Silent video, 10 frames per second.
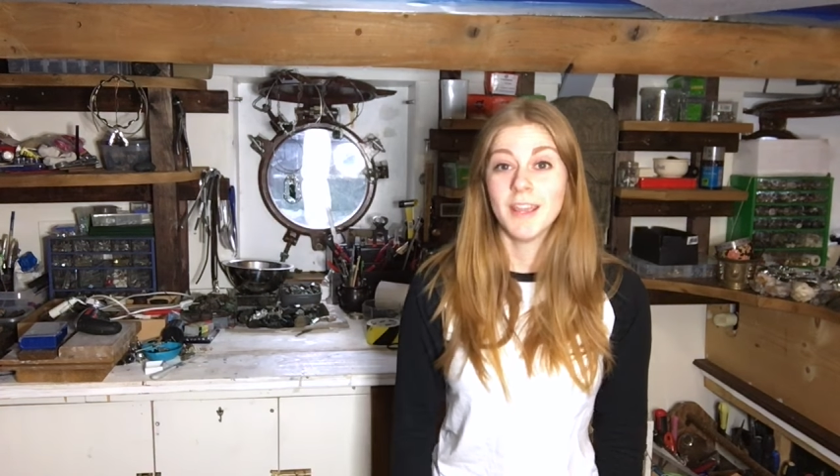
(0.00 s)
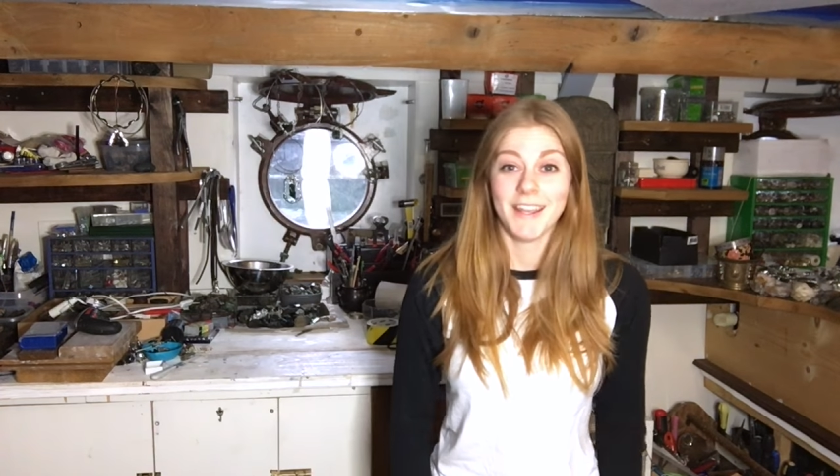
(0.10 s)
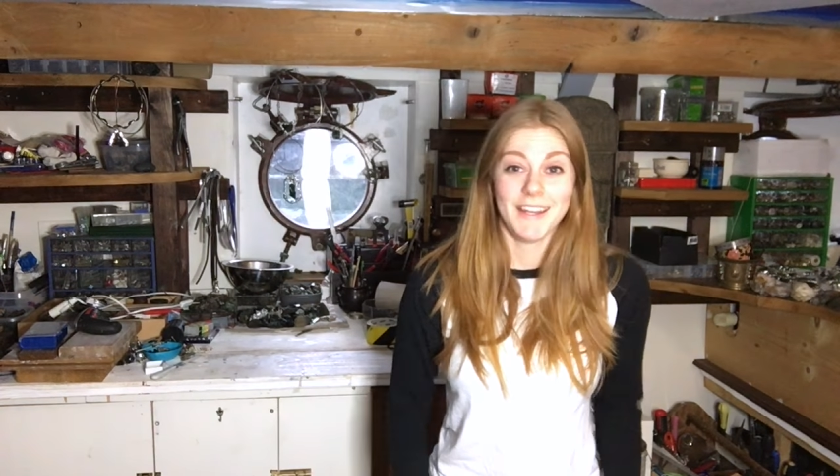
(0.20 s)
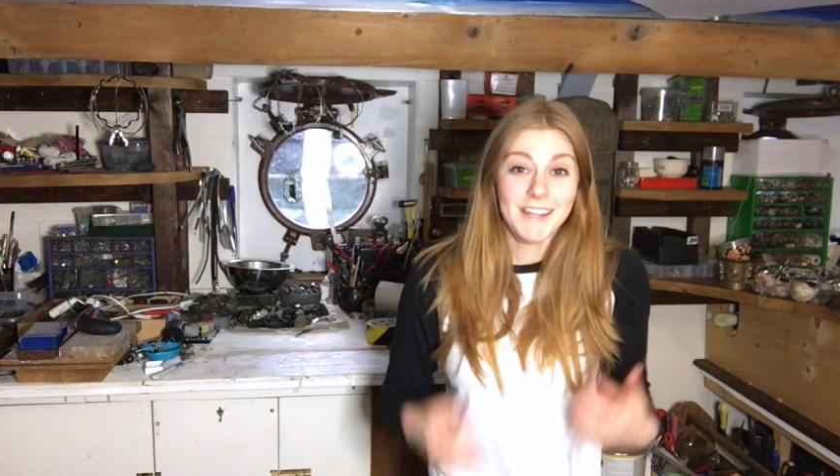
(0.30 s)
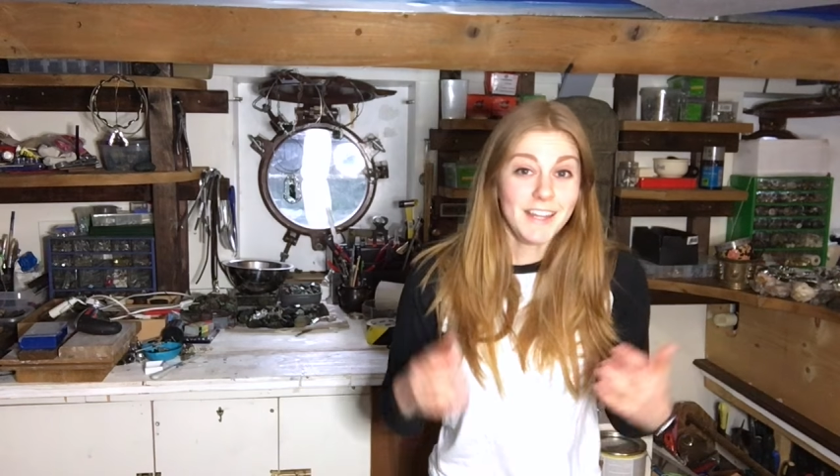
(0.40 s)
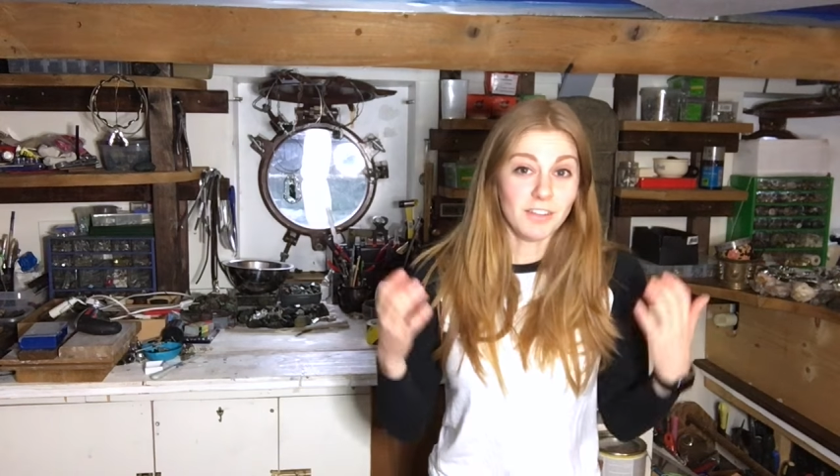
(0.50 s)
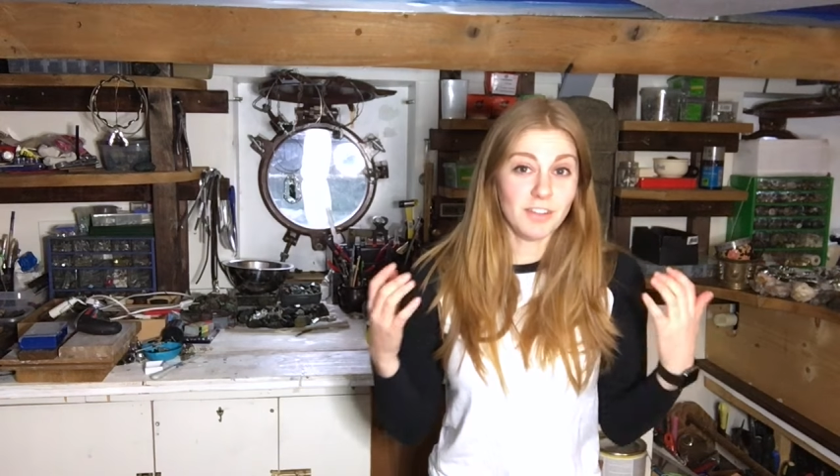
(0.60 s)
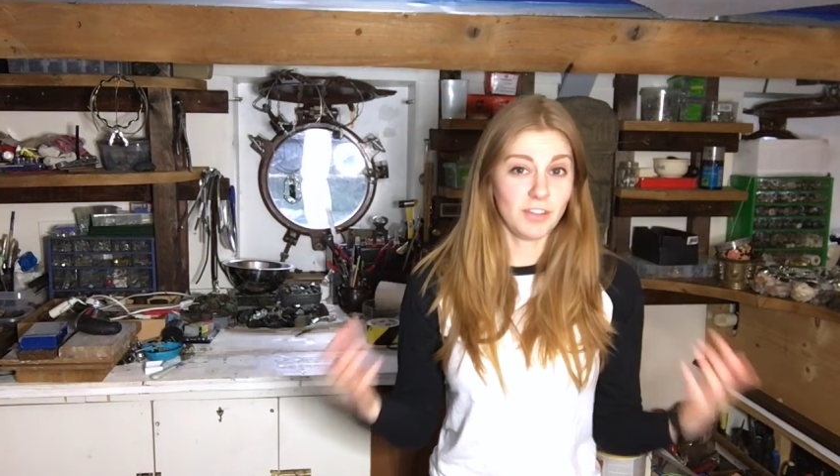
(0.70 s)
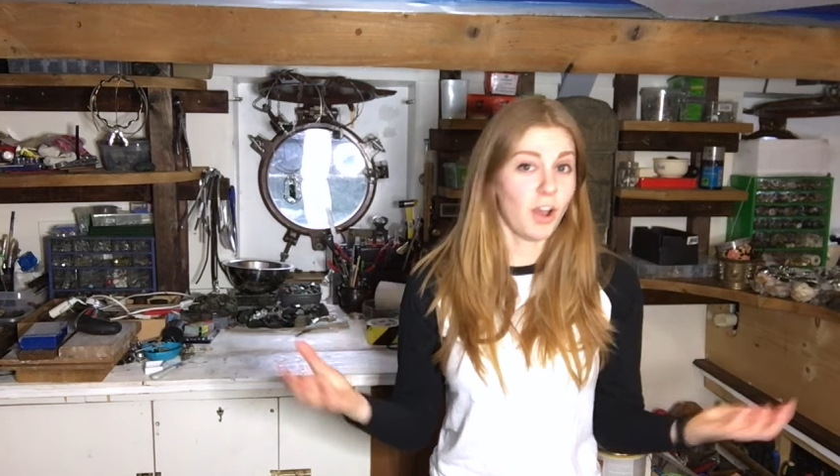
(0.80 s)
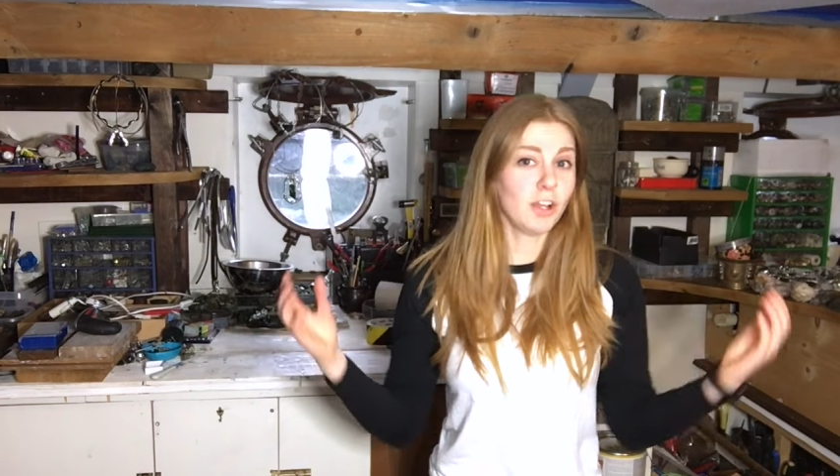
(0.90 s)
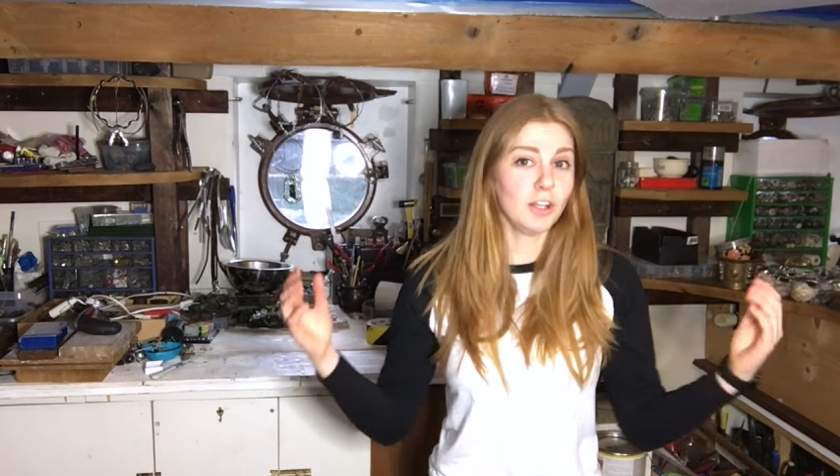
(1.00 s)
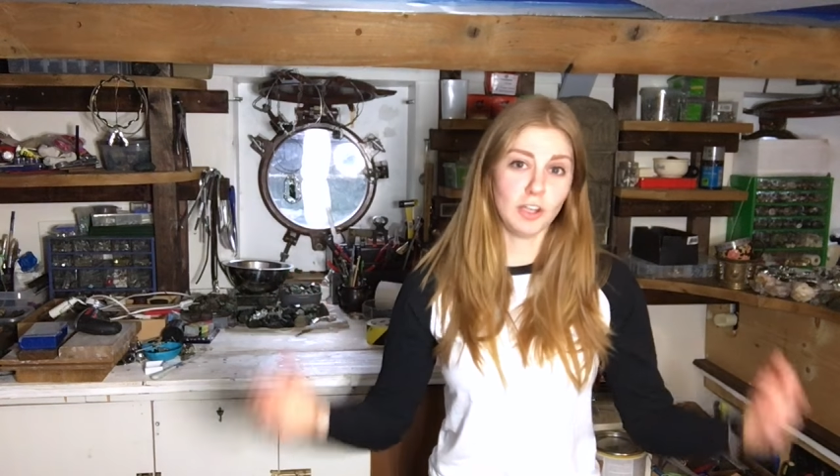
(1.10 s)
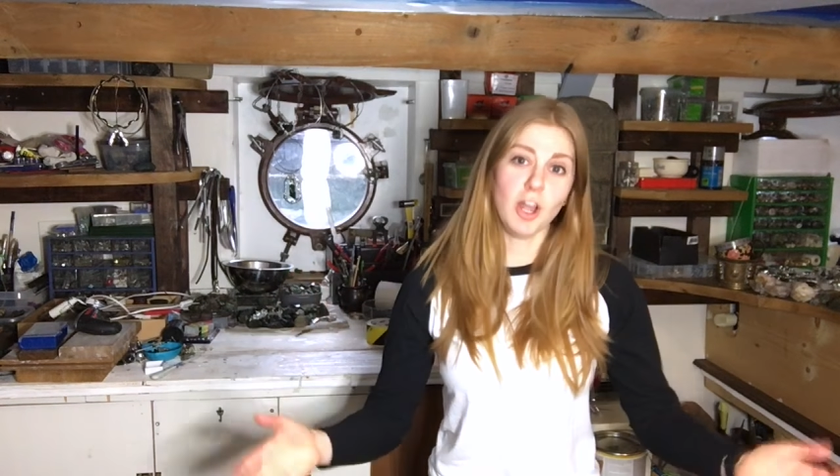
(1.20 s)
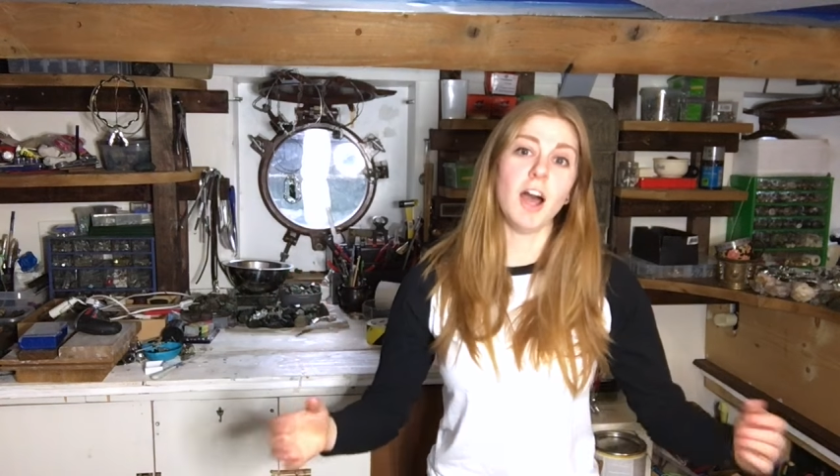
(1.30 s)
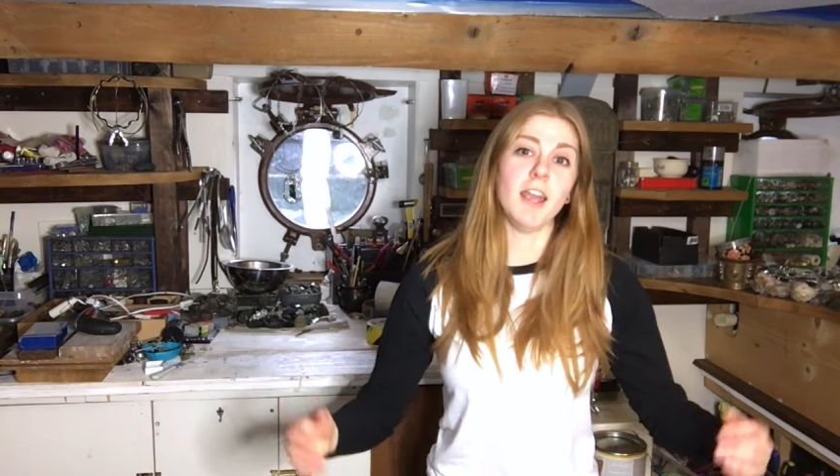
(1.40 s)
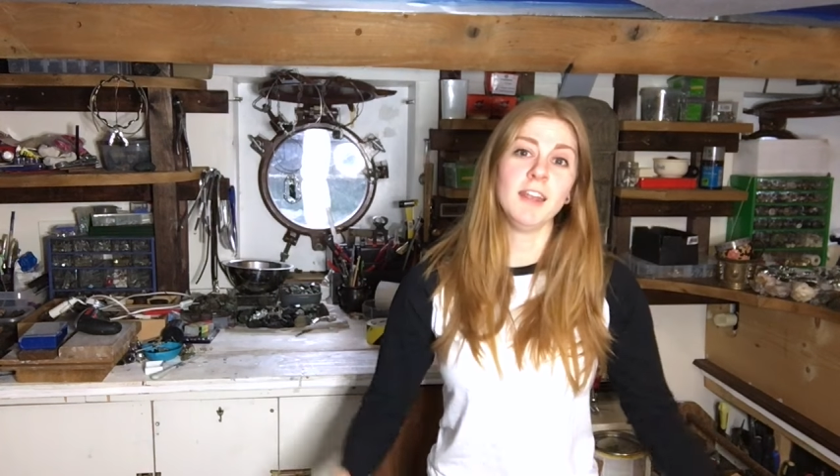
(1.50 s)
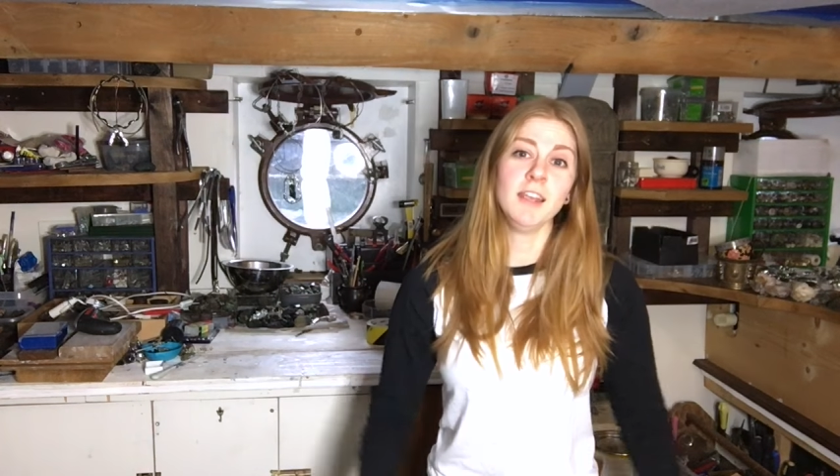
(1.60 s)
and he got to talk a lot,